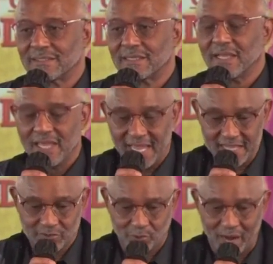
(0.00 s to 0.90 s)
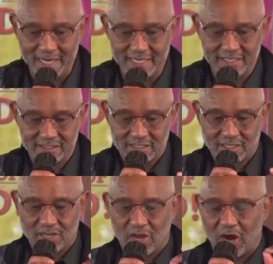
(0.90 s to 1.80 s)
in chronic
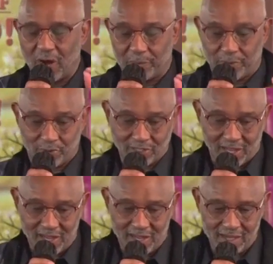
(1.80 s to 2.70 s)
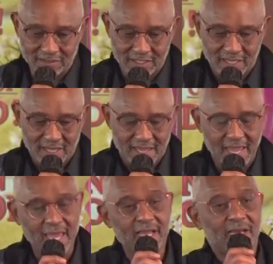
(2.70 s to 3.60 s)
or prolonged,
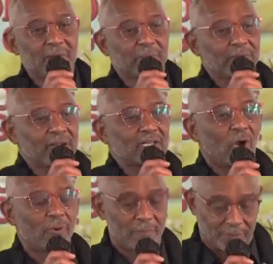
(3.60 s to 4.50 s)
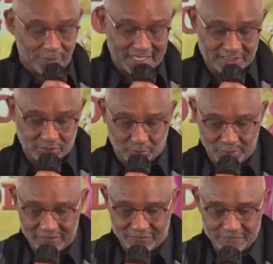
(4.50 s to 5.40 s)
incomplete, or repressed grief.
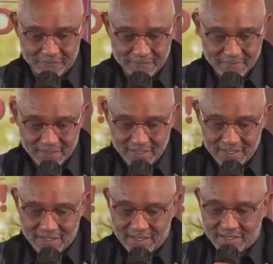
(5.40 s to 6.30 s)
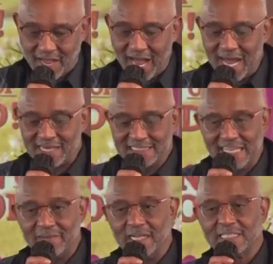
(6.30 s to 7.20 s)
God has given us
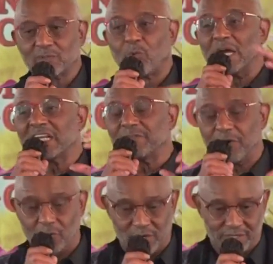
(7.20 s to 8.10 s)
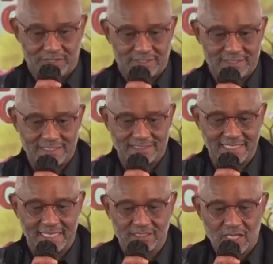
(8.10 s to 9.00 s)
His wonderful word that says,
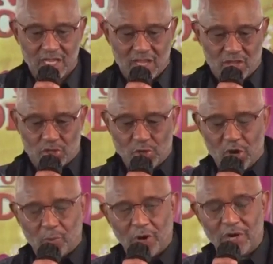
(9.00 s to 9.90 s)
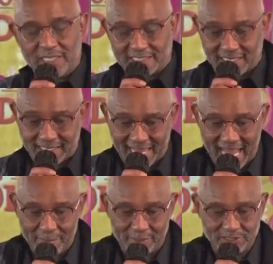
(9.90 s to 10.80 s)
your word is a lamp
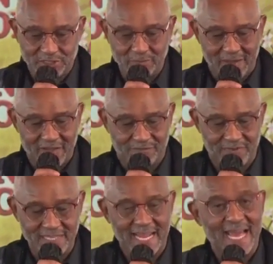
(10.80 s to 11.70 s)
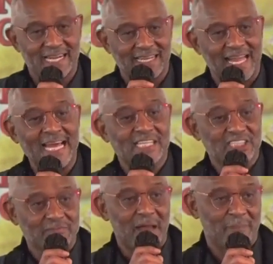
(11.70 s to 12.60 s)
unto my feet and a light unto my
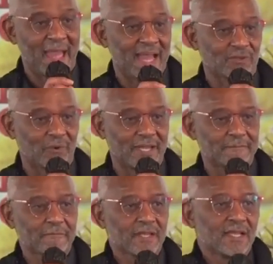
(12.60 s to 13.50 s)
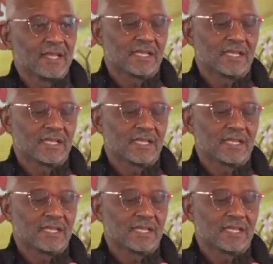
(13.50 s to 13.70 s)
pathway. God